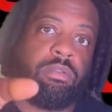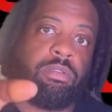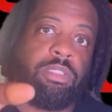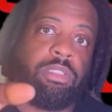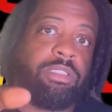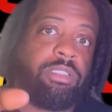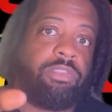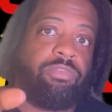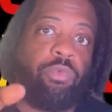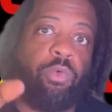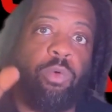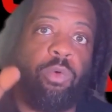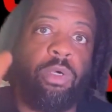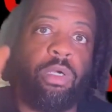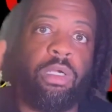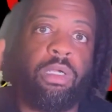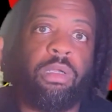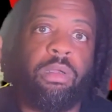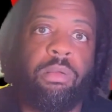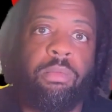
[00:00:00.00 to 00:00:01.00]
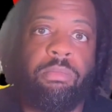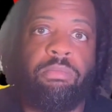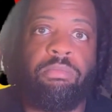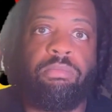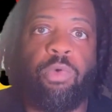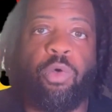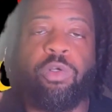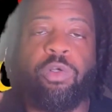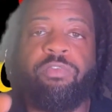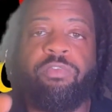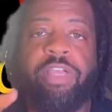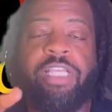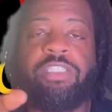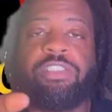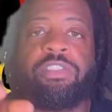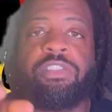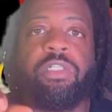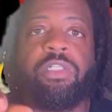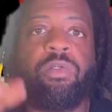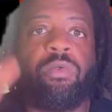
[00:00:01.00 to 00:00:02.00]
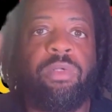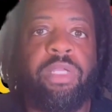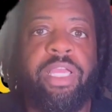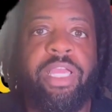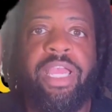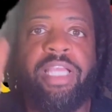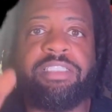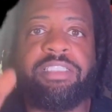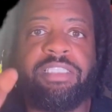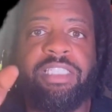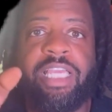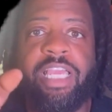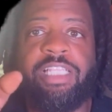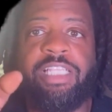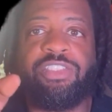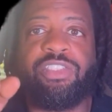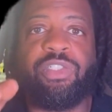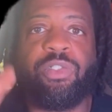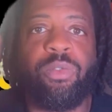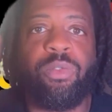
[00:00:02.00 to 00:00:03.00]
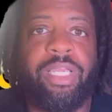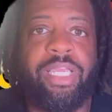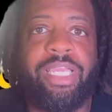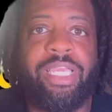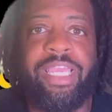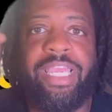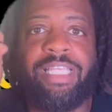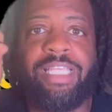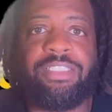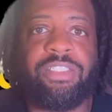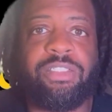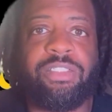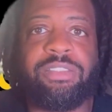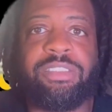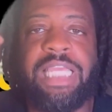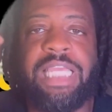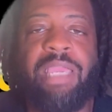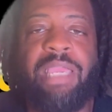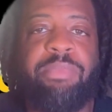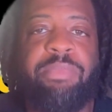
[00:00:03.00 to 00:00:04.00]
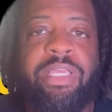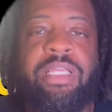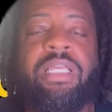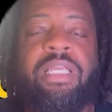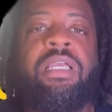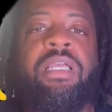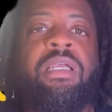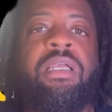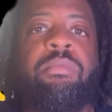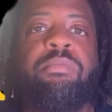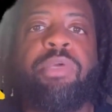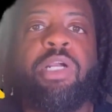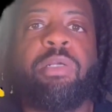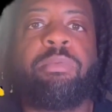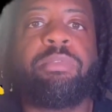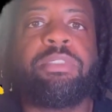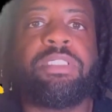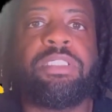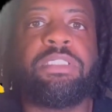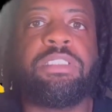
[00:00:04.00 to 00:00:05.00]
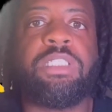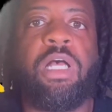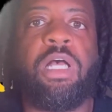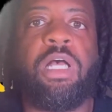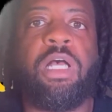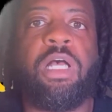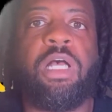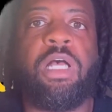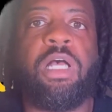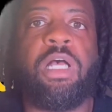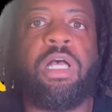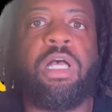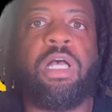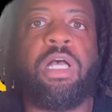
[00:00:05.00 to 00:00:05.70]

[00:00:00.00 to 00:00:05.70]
this is for motivational, educational, and entertainment purposes only.